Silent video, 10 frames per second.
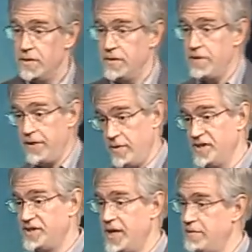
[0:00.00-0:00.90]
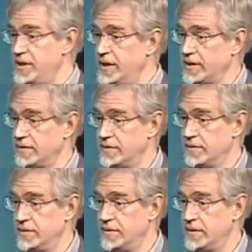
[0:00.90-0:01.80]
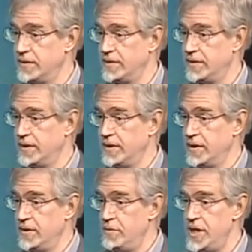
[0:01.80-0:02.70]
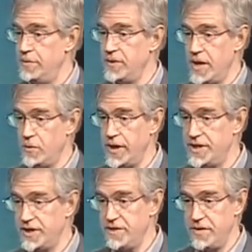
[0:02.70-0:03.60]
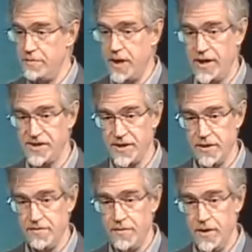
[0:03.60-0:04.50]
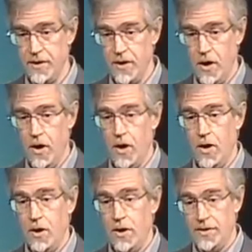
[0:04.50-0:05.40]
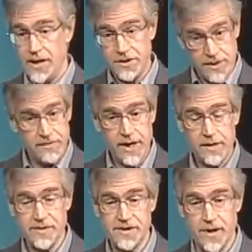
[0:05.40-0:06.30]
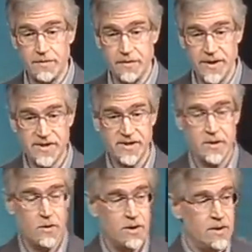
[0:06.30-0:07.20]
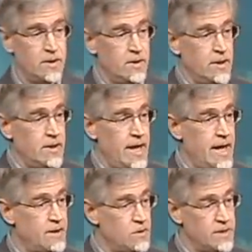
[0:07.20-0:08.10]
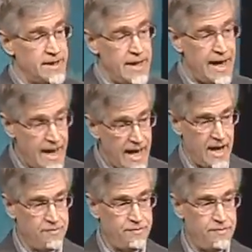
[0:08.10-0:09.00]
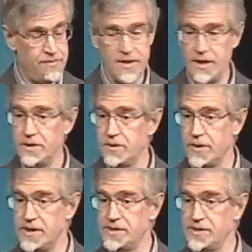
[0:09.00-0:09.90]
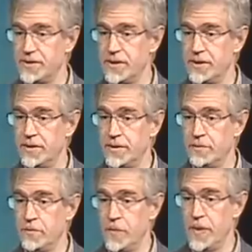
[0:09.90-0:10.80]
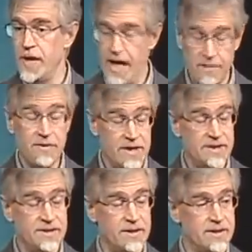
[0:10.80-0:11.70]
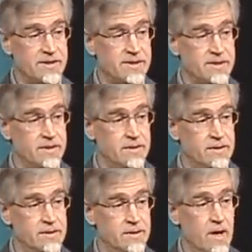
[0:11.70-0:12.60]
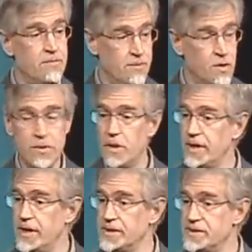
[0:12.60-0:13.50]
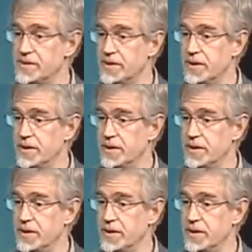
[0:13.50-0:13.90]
They found the same thing. People that were HIV positive that took vitamin supplements had only half the increase, half the incidence of full-blown AIDS.